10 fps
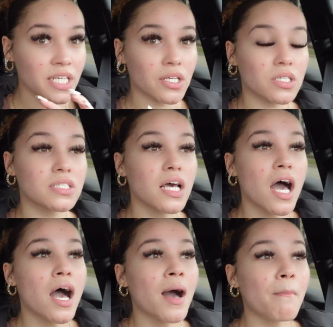tears.
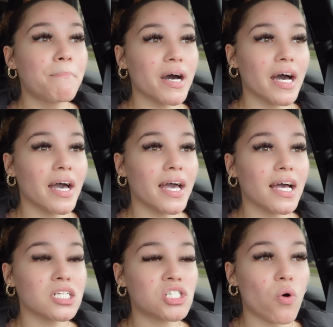But
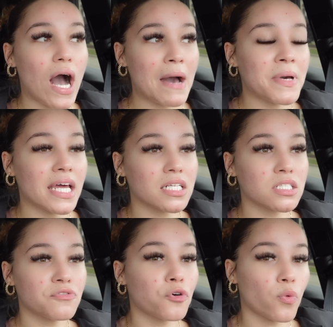so I'm headed to
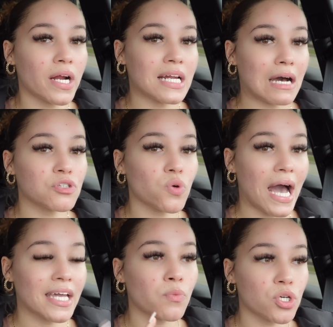Sephora right now so
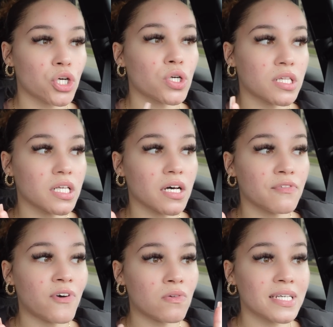I can return the
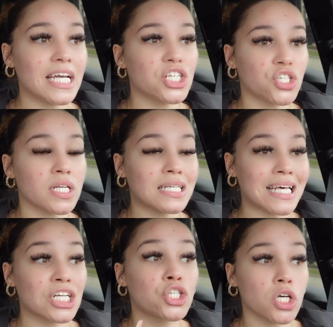foundation because
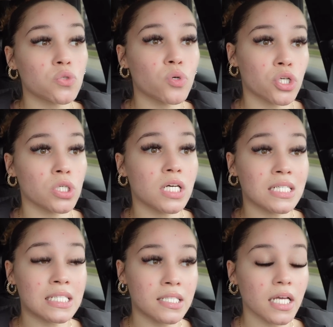I just returned the
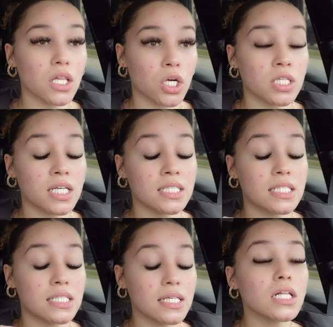concealer. The
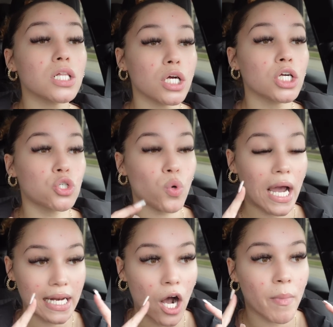concealer
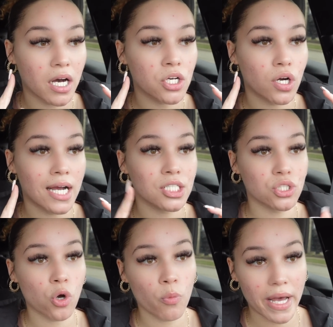dried out my under eyes
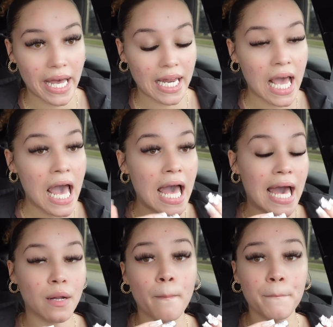so bad,
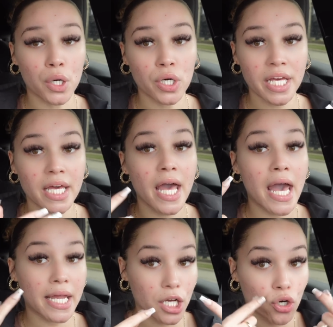had them burning,
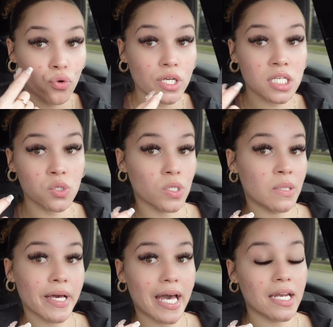and it creased really
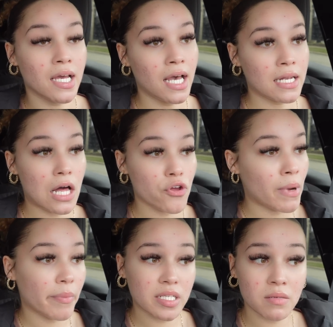bad. Now there
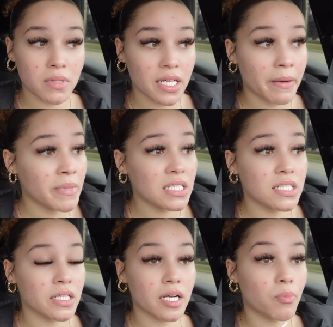might be something that I'm
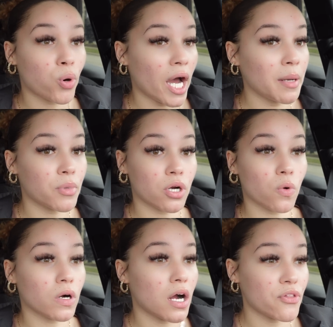missing, like a primer
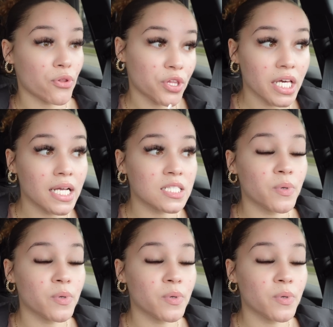or other things,